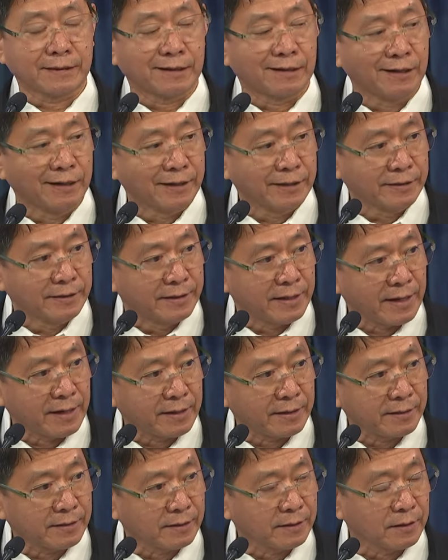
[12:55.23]
cleared
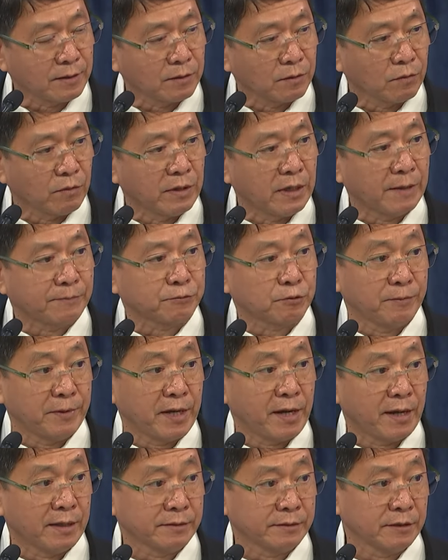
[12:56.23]
na will have to be
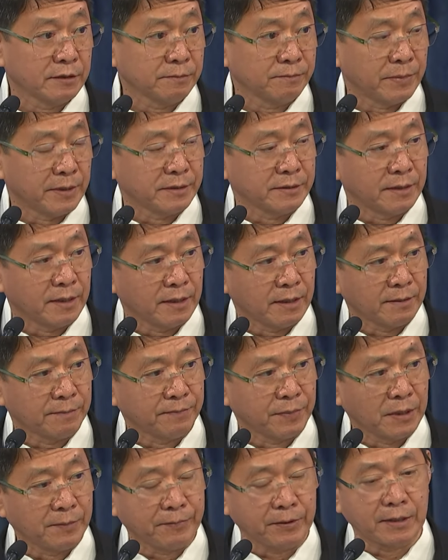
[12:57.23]
handled by the
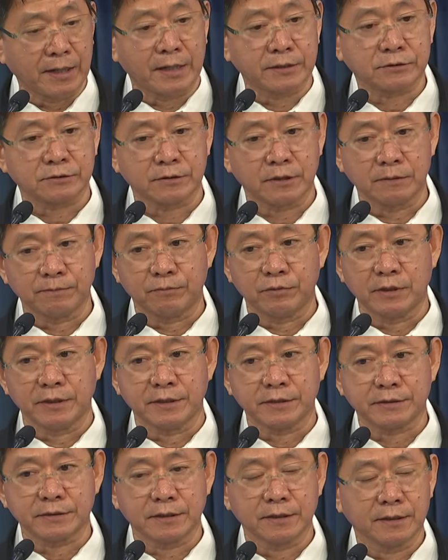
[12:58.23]
Philippine National
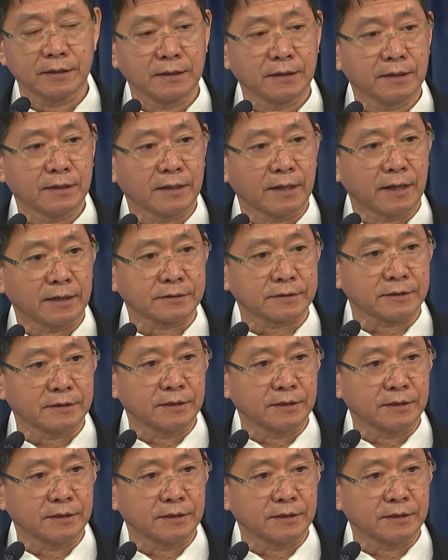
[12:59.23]
Police as